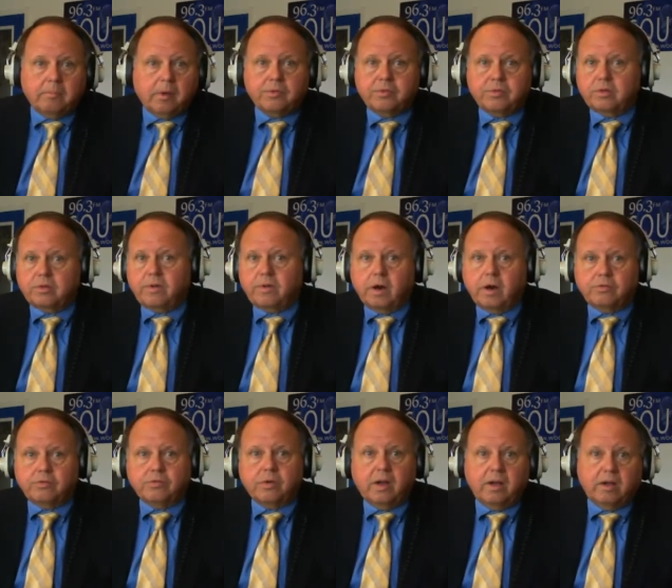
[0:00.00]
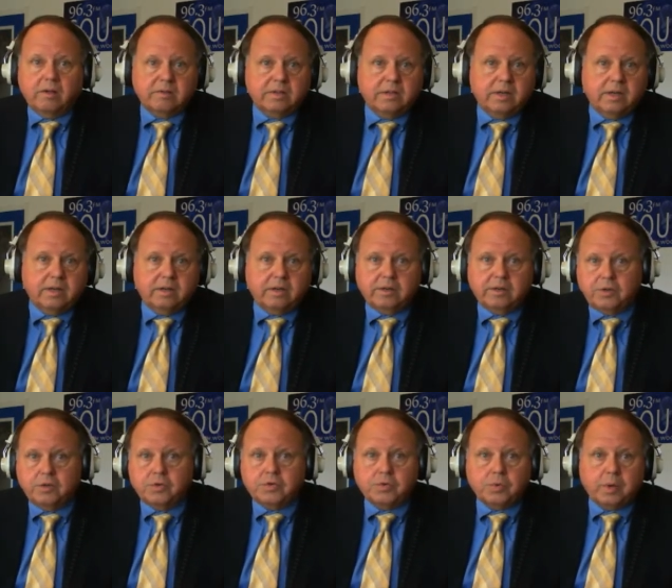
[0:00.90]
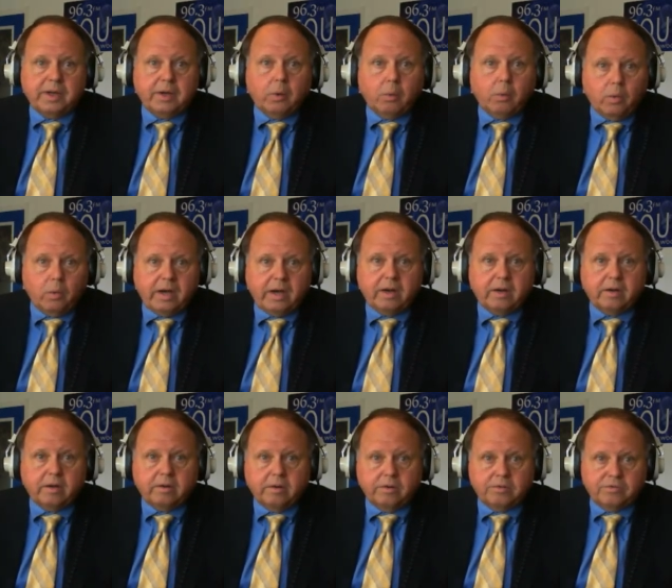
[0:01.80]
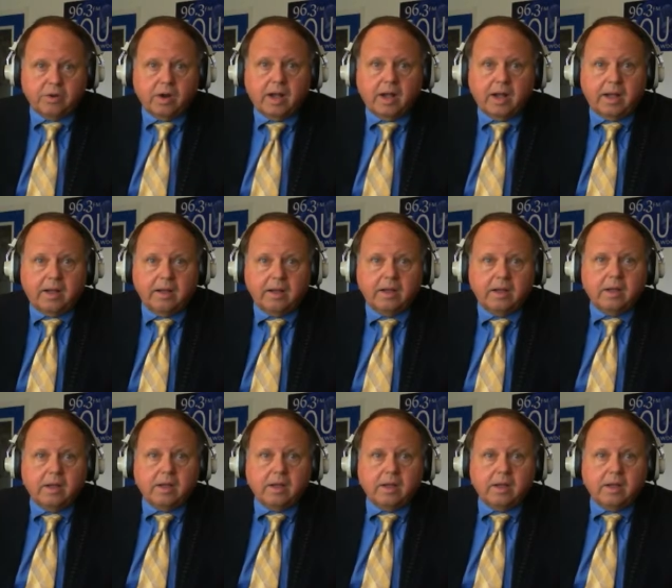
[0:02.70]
Most of our trials take usually a week to try.